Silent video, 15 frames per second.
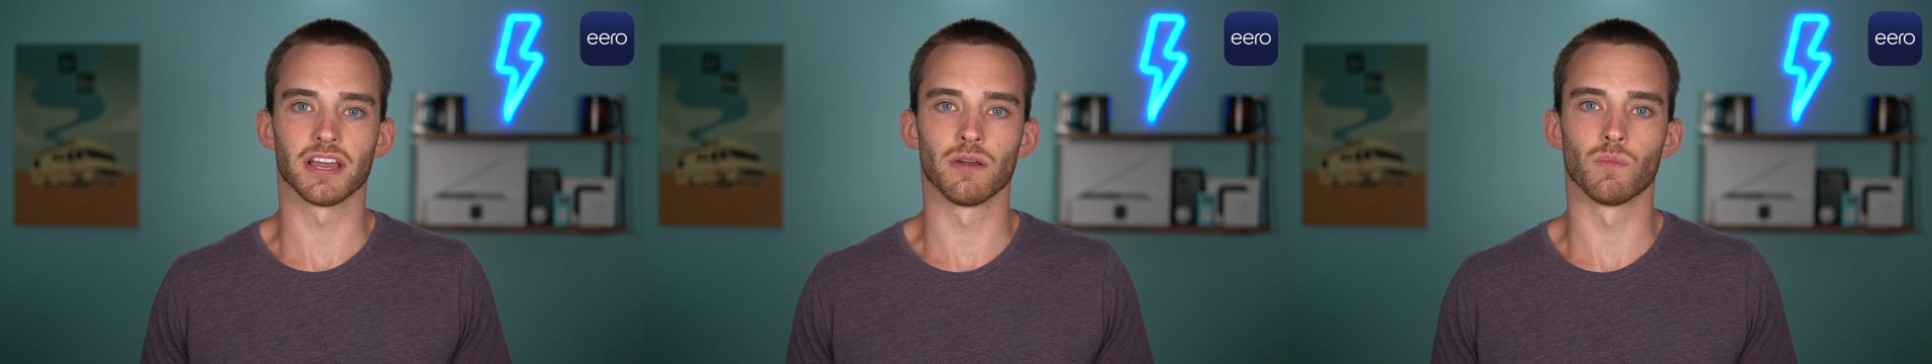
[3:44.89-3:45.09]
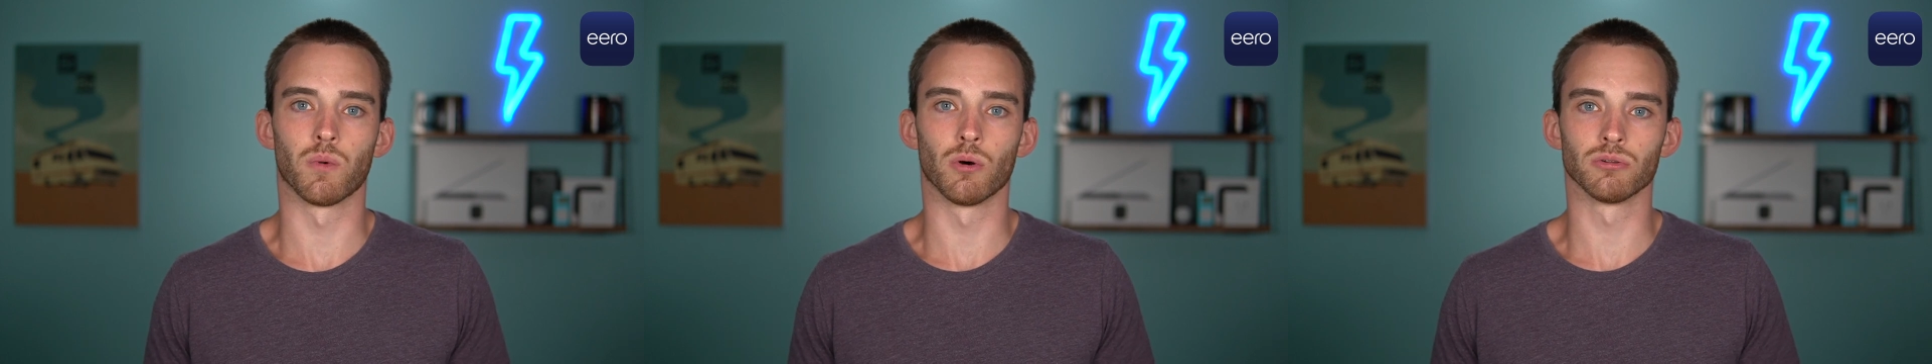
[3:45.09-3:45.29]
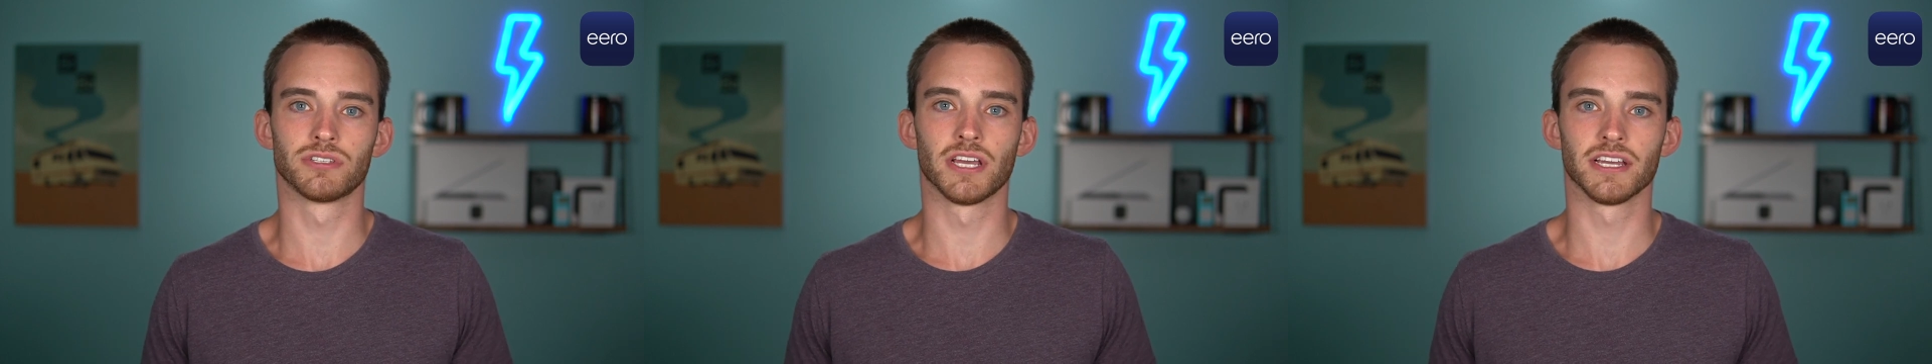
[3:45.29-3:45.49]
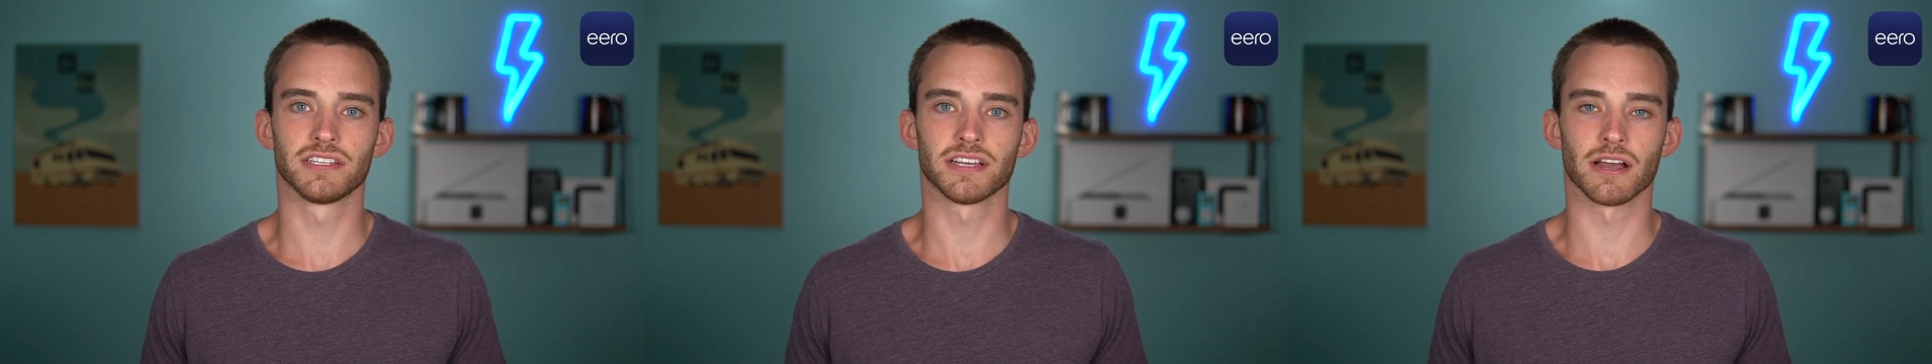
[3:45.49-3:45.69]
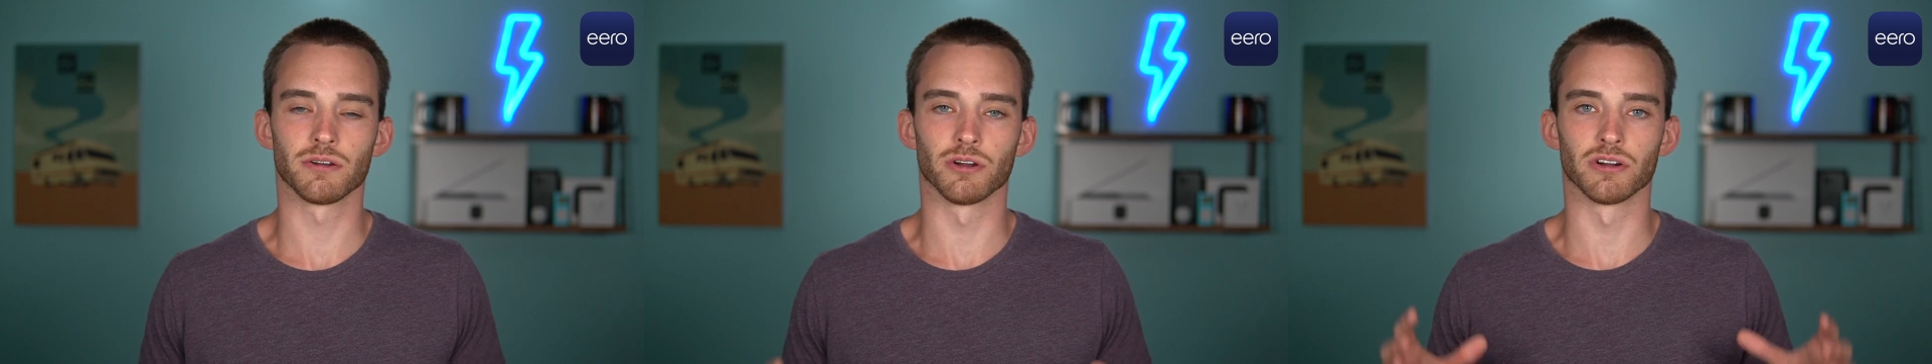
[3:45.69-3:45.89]
it won't take
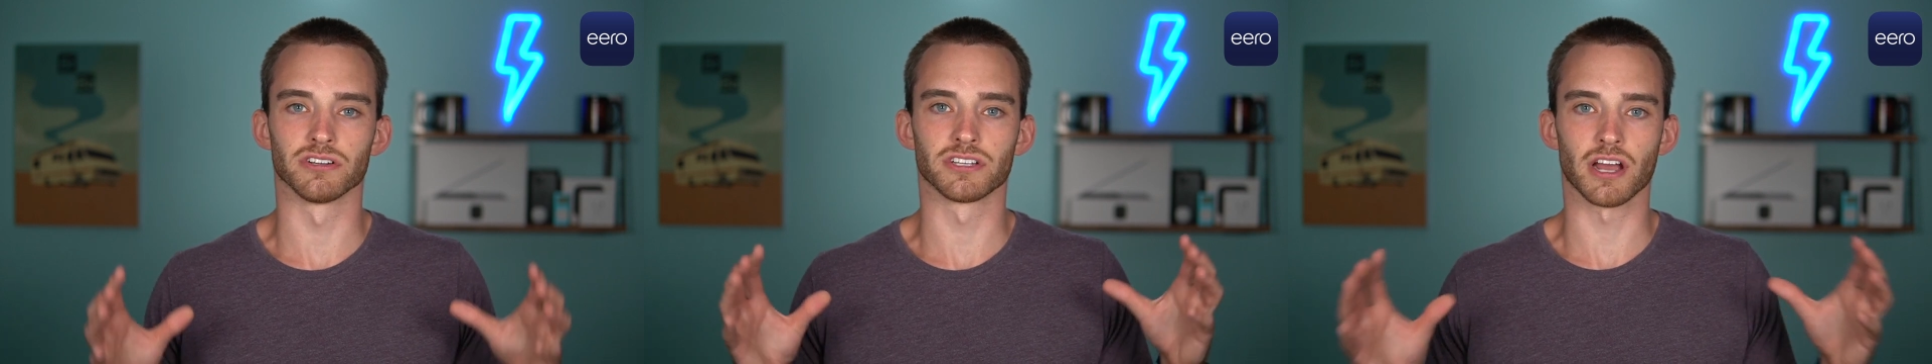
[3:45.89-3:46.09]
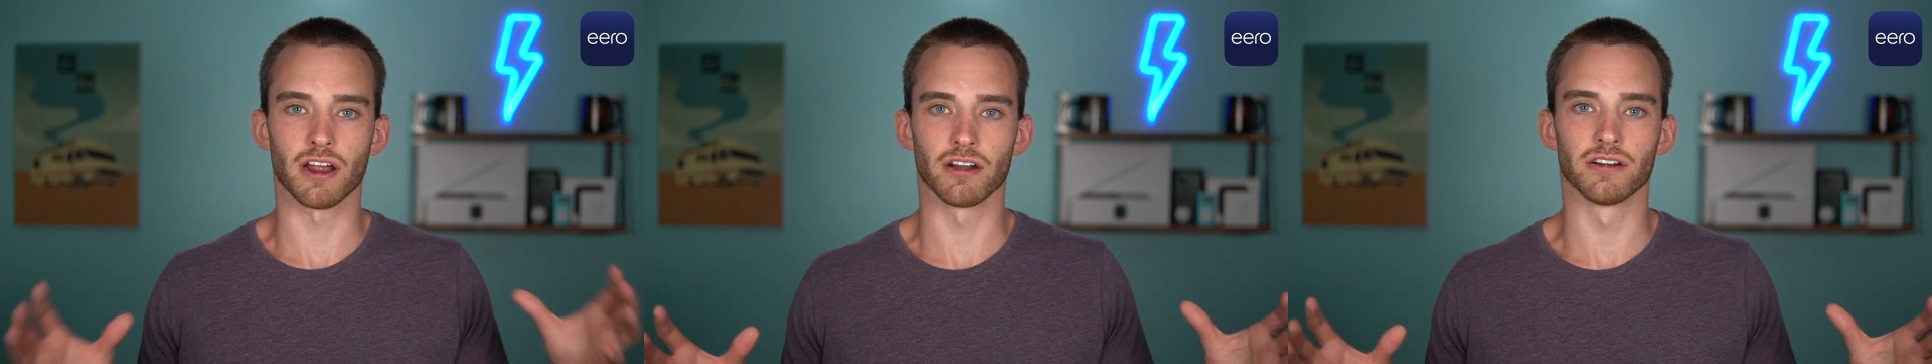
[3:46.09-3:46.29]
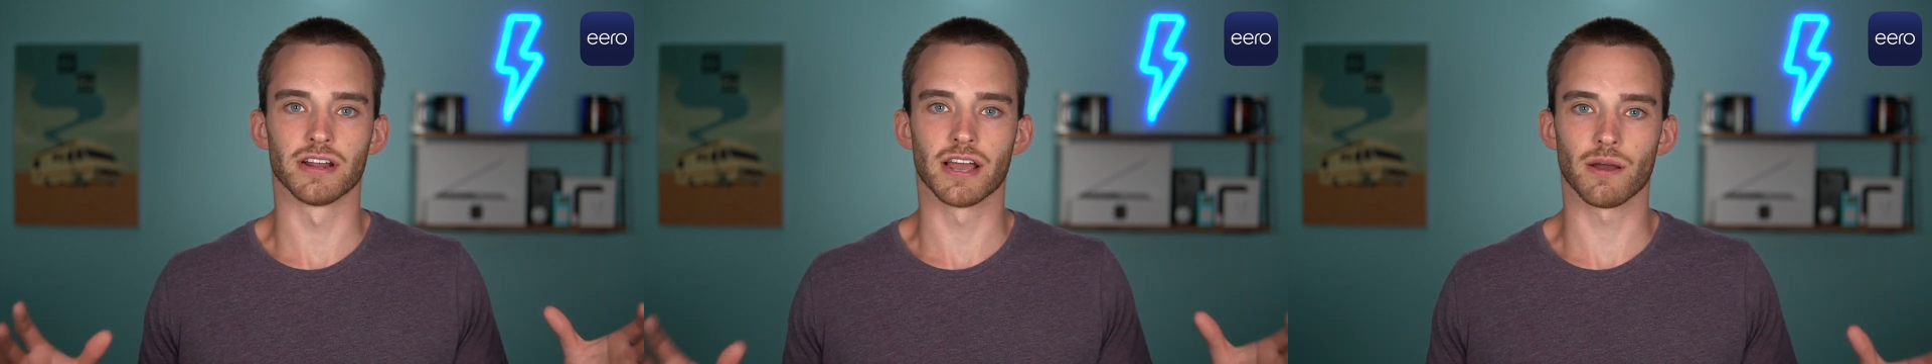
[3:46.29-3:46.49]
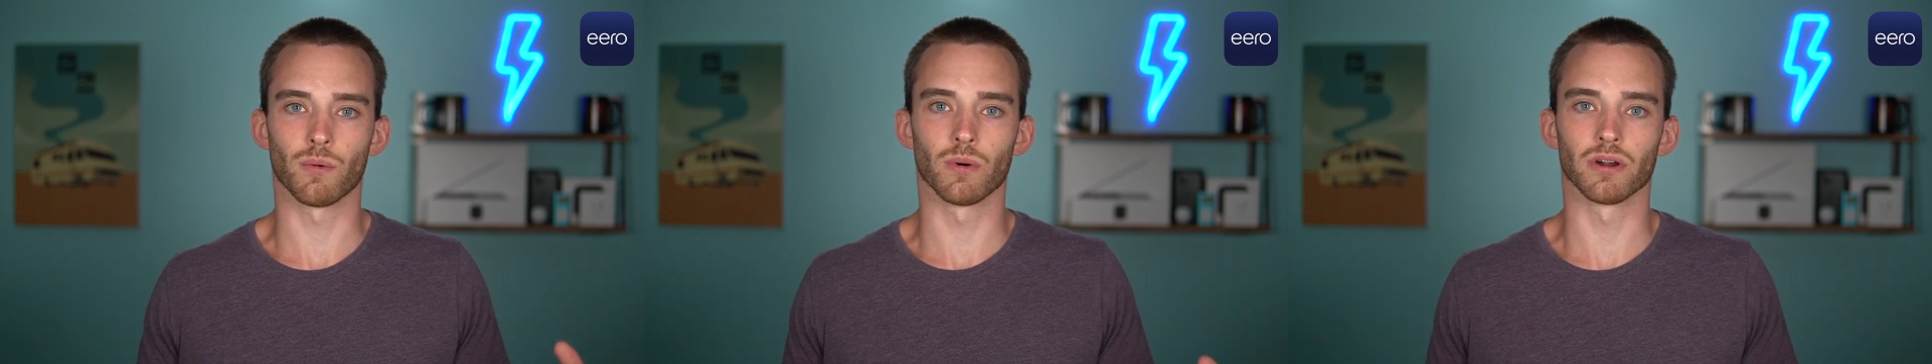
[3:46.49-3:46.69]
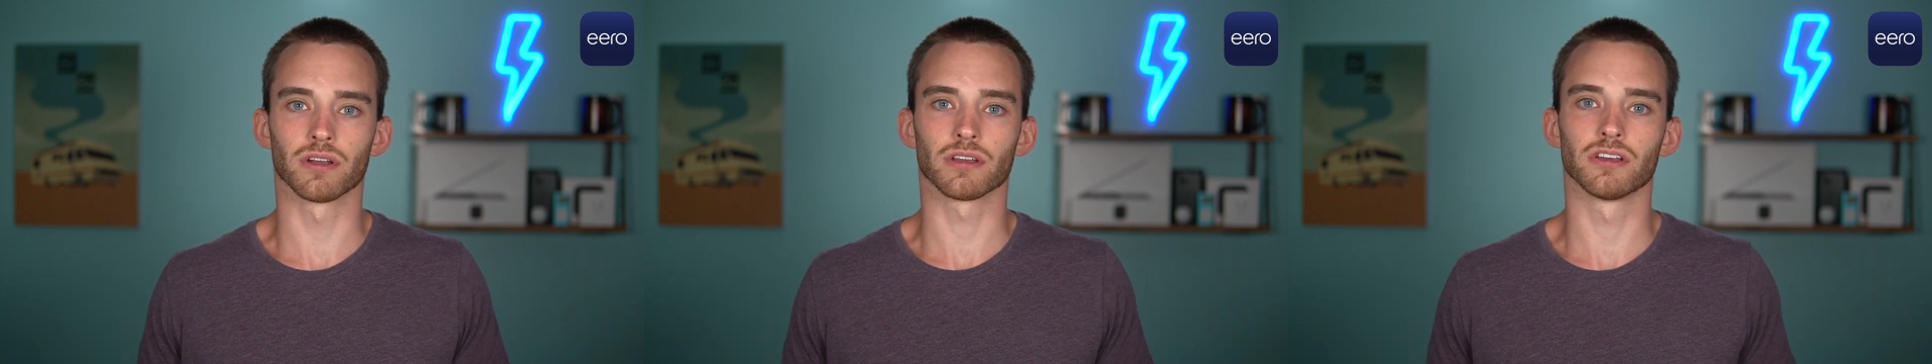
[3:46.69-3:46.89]
down your entire
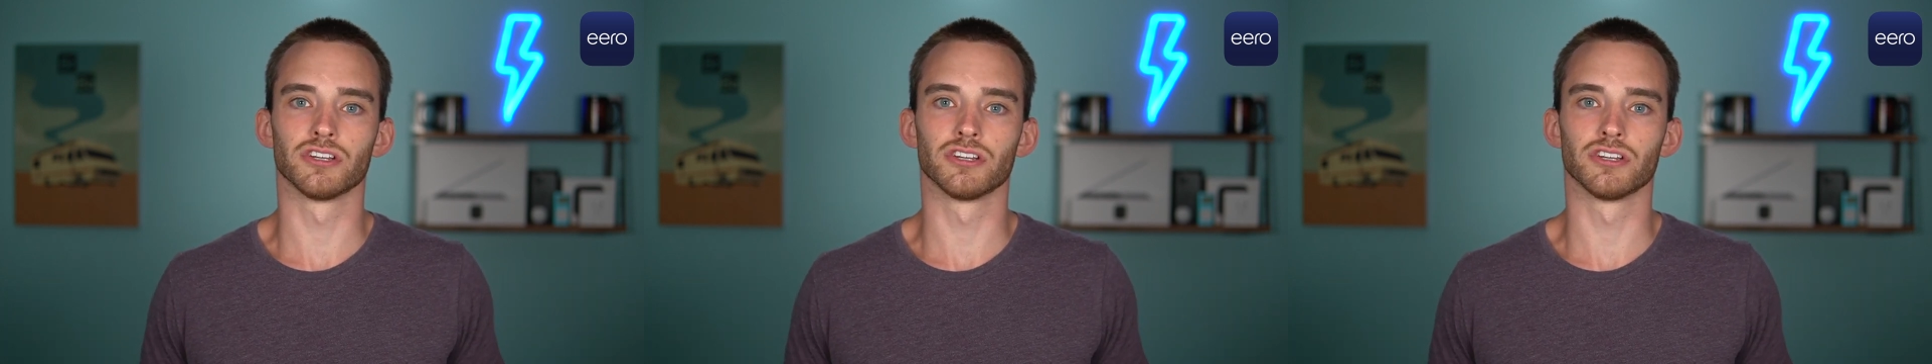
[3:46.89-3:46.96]
network,